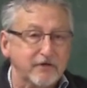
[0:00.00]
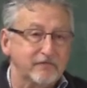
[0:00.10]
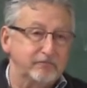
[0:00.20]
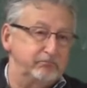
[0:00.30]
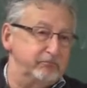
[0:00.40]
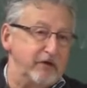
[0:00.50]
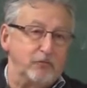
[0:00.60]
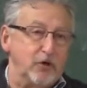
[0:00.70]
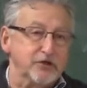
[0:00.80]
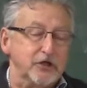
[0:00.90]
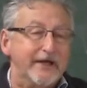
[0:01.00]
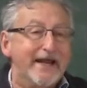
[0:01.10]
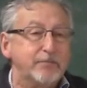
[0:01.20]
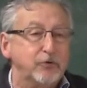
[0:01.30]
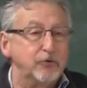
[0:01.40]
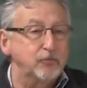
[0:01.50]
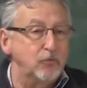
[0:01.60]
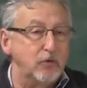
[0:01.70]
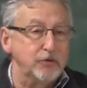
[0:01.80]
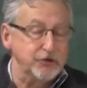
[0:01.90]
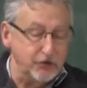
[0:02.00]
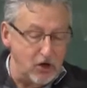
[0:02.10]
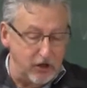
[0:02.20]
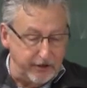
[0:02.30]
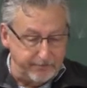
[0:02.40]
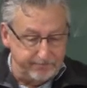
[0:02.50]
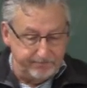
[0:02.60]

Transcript: if it wasn't labeled, what would you call it?